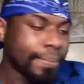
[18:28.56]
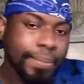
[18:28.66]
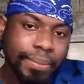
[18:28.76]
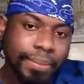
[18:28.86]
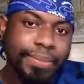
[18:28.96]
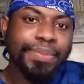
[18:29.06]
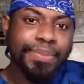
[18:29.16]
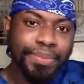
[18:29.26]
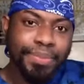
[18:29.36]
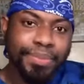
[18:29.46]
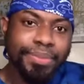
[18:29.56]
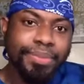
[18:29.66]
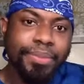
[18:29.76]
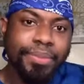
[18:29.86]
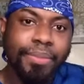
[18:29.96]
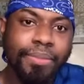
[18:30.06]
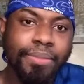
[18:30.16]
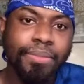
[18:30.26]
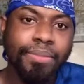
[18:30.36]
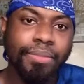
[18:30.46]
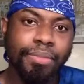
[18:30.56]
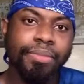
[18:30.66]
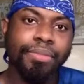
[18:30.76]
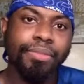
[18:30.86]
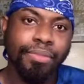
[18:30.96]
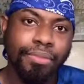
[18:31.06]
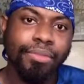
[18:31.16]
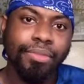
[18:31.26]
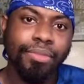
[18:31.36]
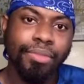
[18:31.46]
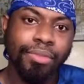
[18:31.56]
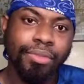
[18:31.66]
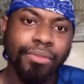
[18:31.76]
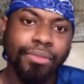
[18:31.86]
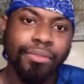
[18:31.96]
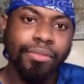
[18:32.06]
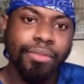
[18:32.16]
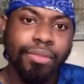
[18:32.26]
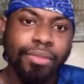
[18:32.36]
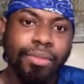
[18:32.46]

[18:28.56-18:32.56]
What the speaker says: [no speech]